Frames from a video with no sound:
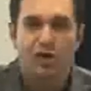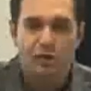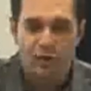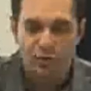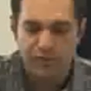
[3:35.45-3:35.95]

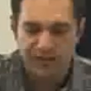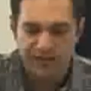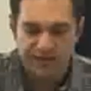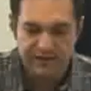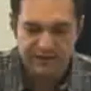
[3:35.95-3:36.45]

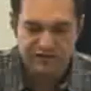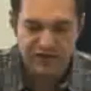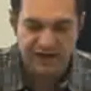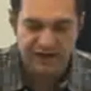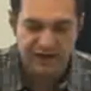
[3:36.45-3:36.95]
grown in
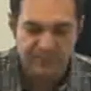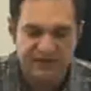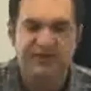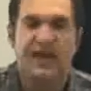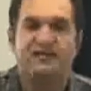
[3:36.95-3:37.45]
China.
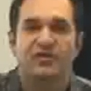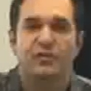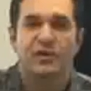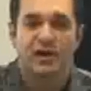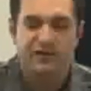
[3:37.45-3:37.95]
Company's last
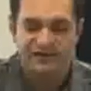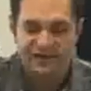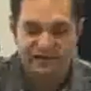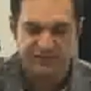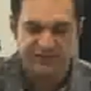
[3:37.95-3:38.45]
at
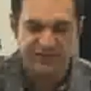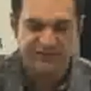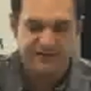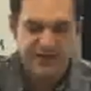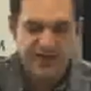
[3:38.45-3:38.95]

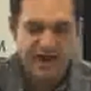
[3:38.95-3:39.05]
$3.11,